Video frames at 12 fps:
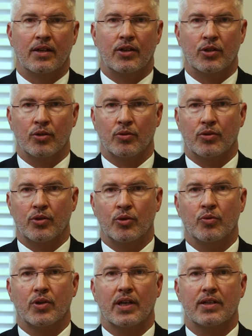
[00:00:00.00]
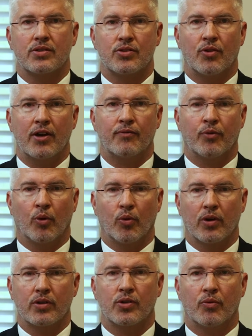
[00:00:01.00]
You will get
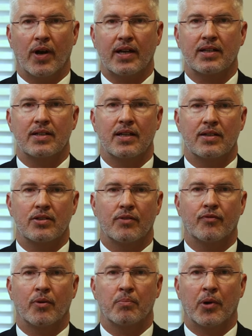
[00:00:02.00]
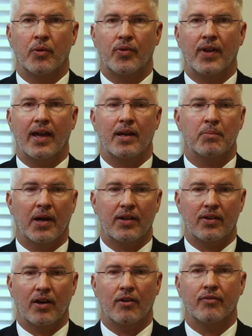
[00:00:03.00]
straightforward, direct attention from both Dan and
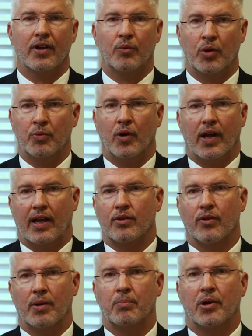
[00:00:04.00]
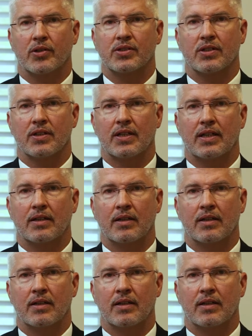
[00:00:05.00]
myself, and we will handle them personally.